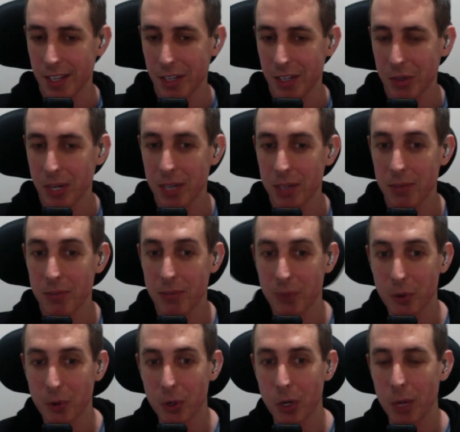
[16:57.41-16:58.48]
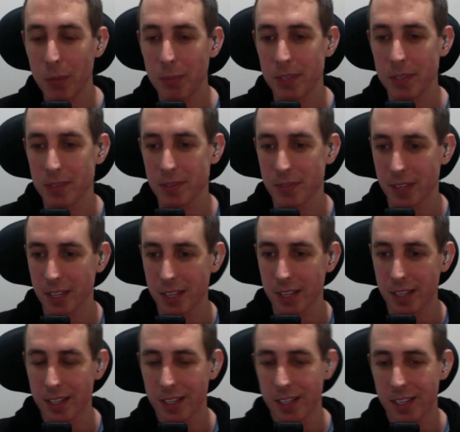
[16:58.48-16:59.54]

created for Omnisphere